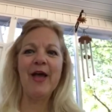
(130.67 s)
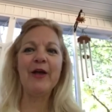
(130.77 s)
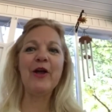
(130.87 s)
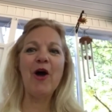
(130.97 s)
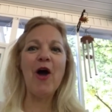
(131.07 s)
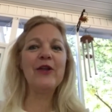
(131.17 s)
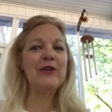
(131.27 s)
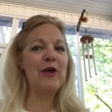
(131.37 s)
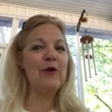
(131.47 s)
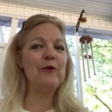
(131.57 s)
God
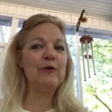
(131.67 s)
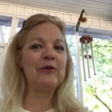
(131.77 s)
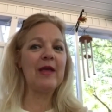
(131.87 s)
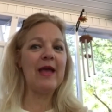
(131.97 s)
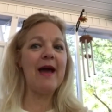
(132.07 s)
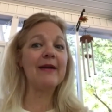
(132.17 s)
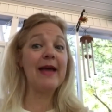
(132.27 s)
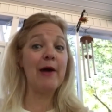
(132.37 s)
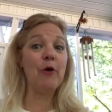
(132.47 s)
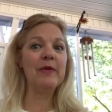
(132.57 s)
knows how to
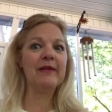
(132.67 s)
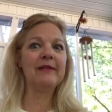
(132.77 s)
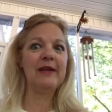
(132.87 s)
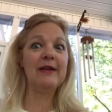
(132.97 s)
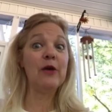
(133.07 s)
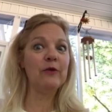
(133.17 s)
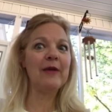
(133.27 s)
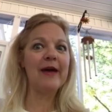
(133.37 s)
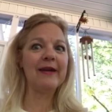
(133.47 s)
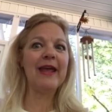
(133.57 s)
help us. He knows
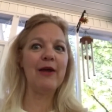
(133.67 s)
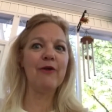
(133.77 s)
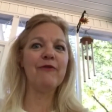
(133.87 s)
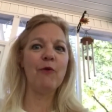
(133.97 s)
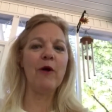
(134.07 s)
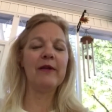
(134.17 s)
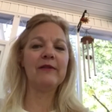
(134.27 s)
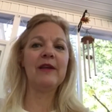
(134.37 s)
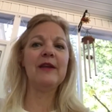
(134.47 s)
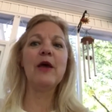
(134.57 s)
how to care for
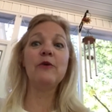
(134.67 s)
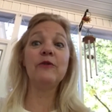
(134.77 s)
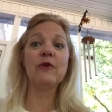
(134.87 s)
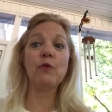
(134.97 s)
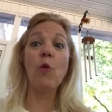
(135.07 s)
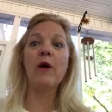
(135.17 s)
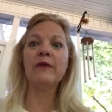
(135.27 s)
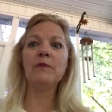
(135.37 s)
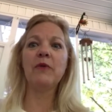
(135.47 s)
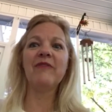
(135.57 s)
us. He knows to, what
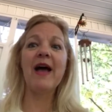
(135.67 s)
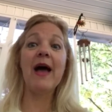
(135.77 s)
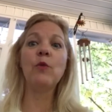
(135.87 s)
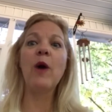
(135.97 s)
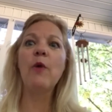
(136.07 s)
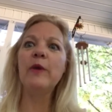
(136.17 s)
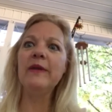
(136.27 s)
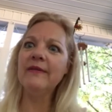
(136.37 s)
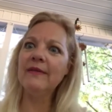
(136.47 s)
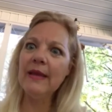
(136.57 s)
to provide while we
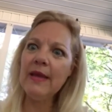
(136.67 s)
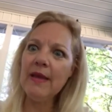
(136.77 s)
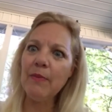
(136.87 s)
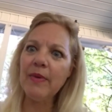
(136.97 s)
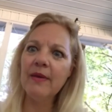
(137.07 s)
sleep.